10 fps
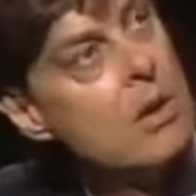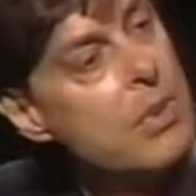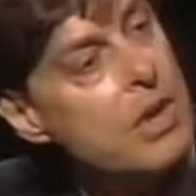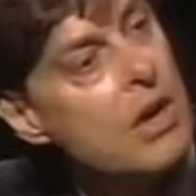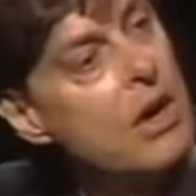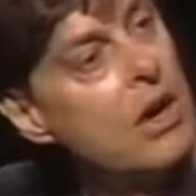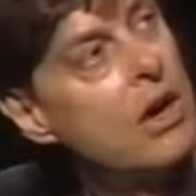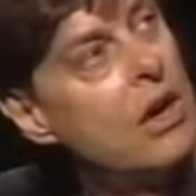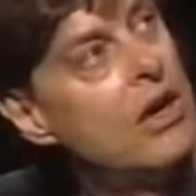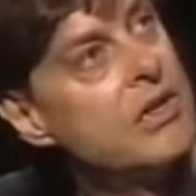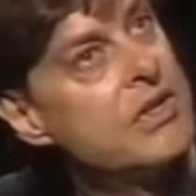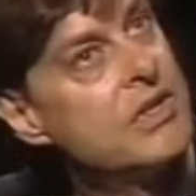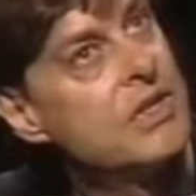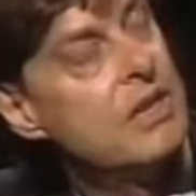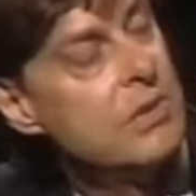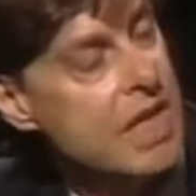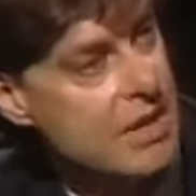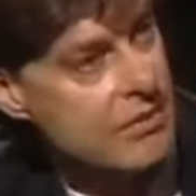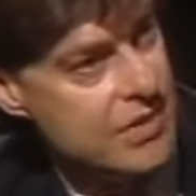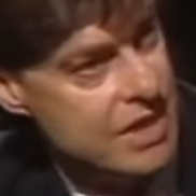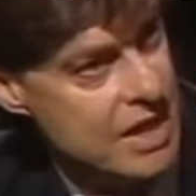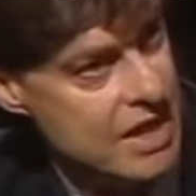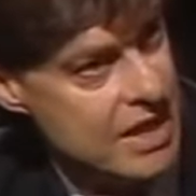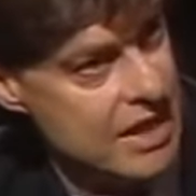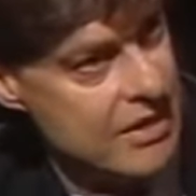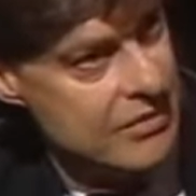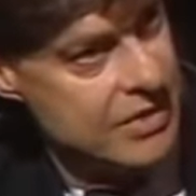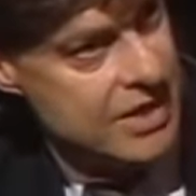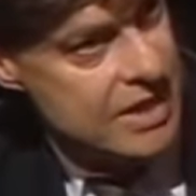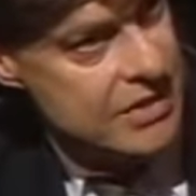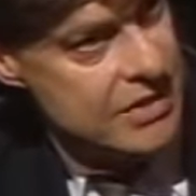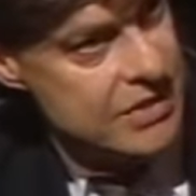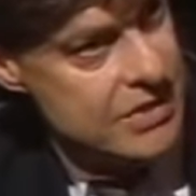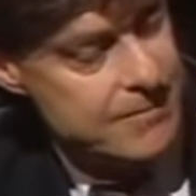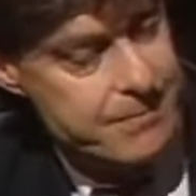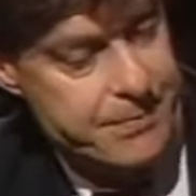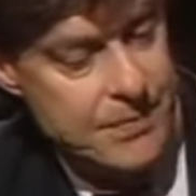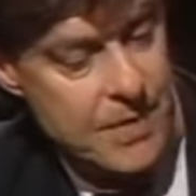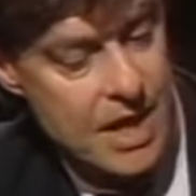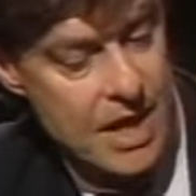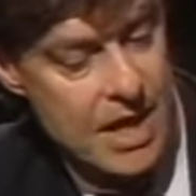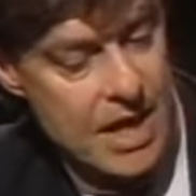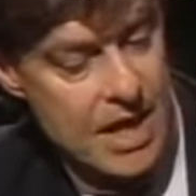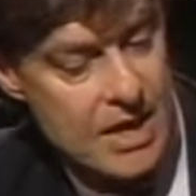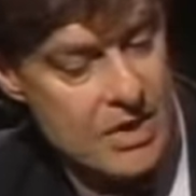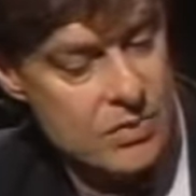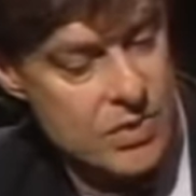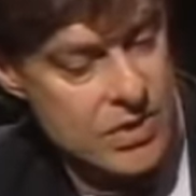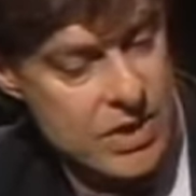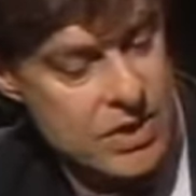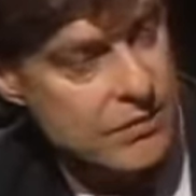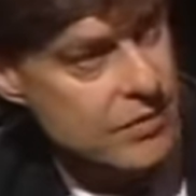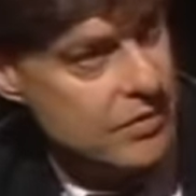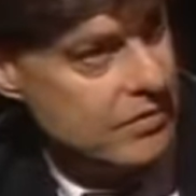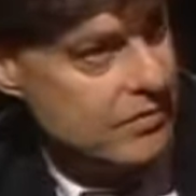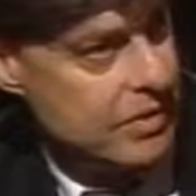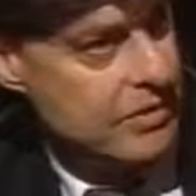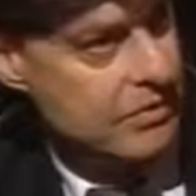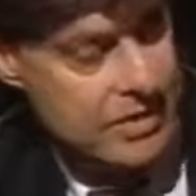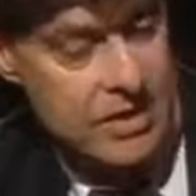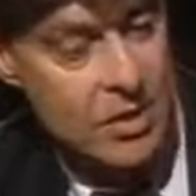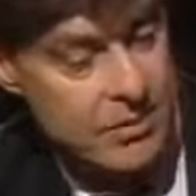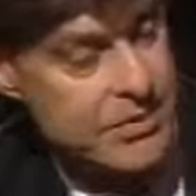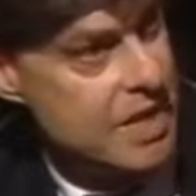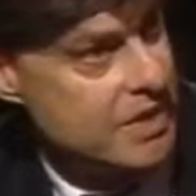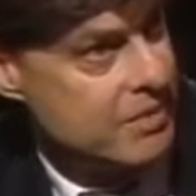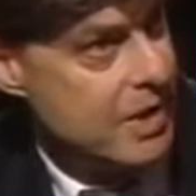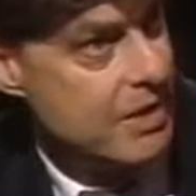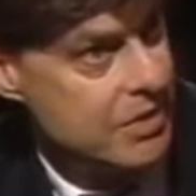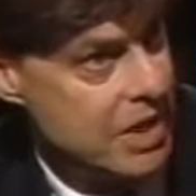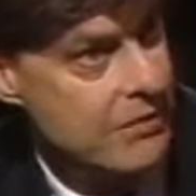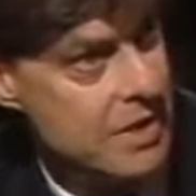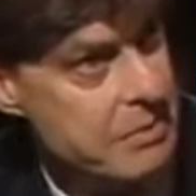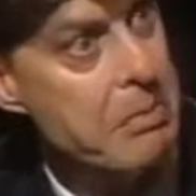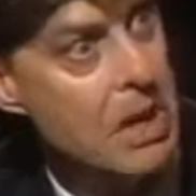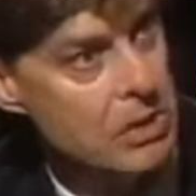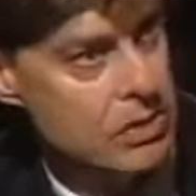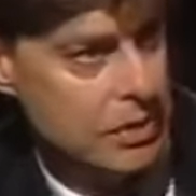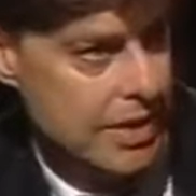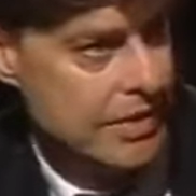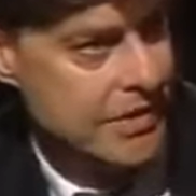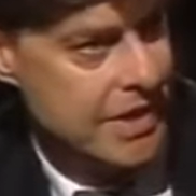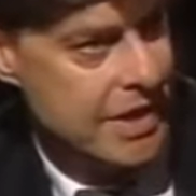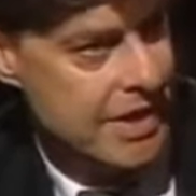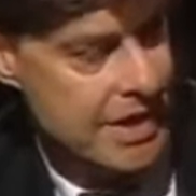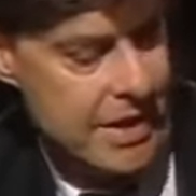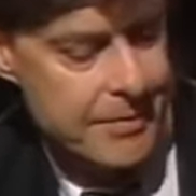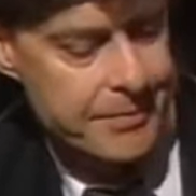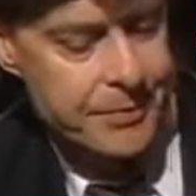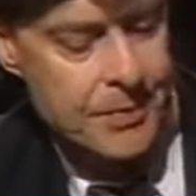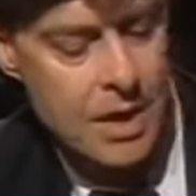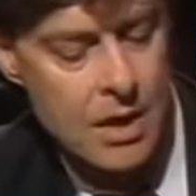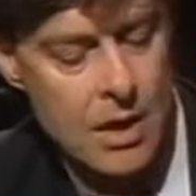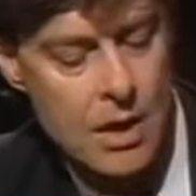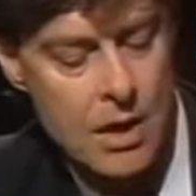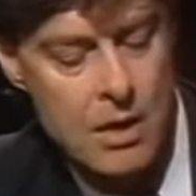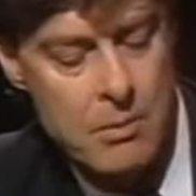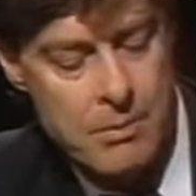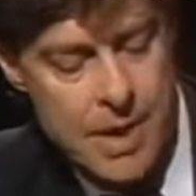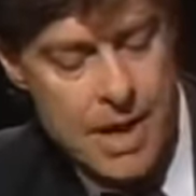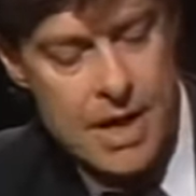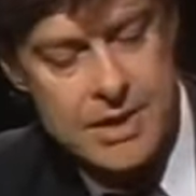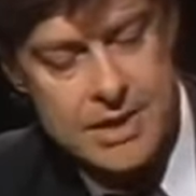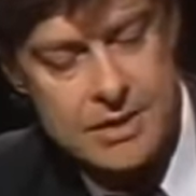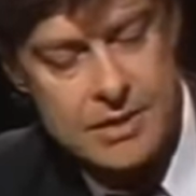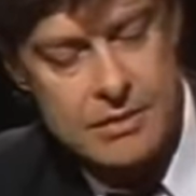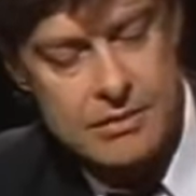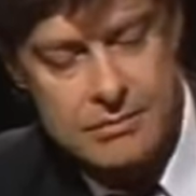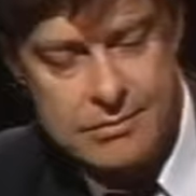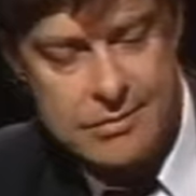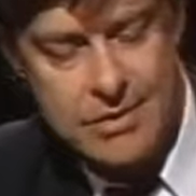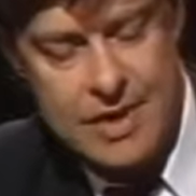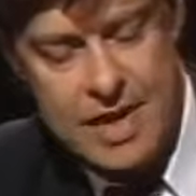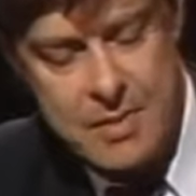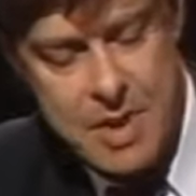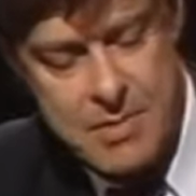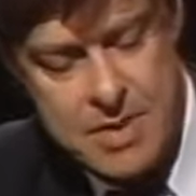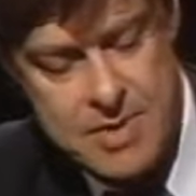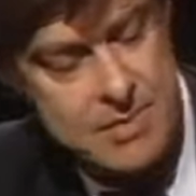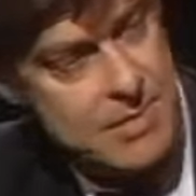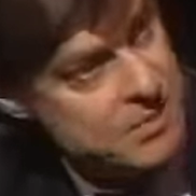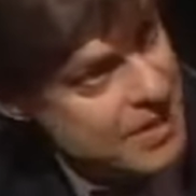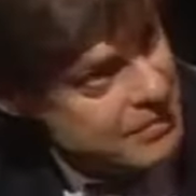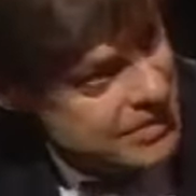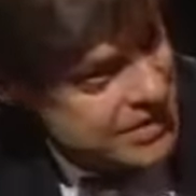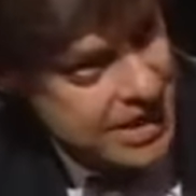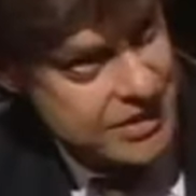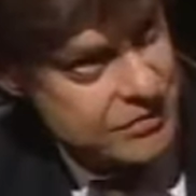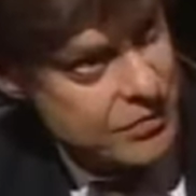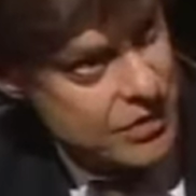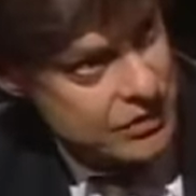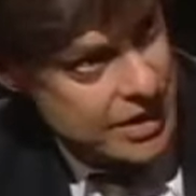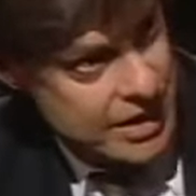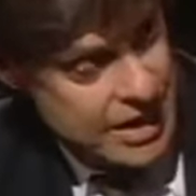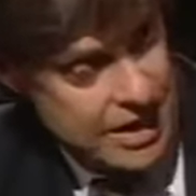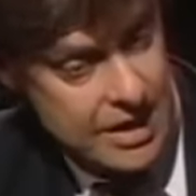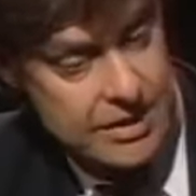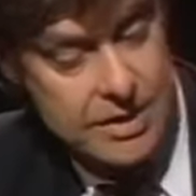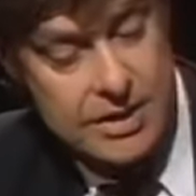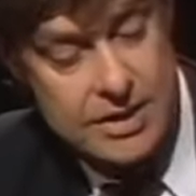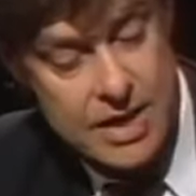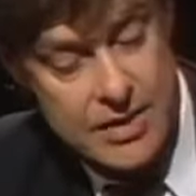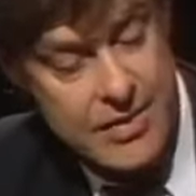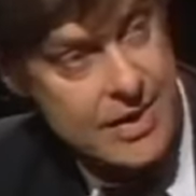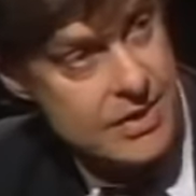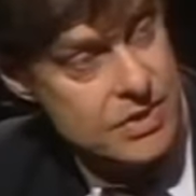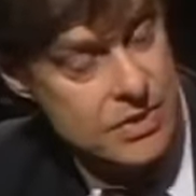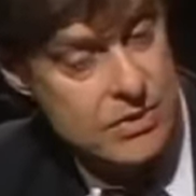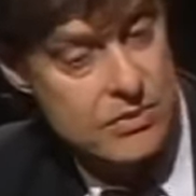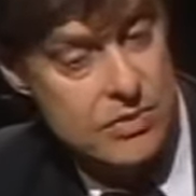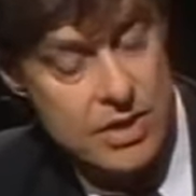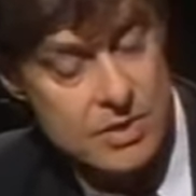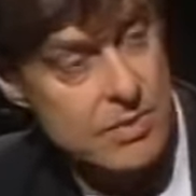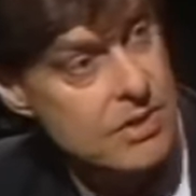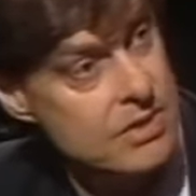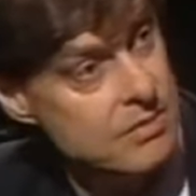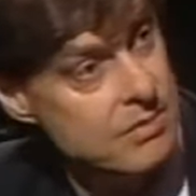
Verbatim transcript: because he was head of CIA counterintelligence and was searching for, you know, got obsessed about a Soviet mole in the CIA. But although that may, may be the most publicized role he had, he did other things too. And his most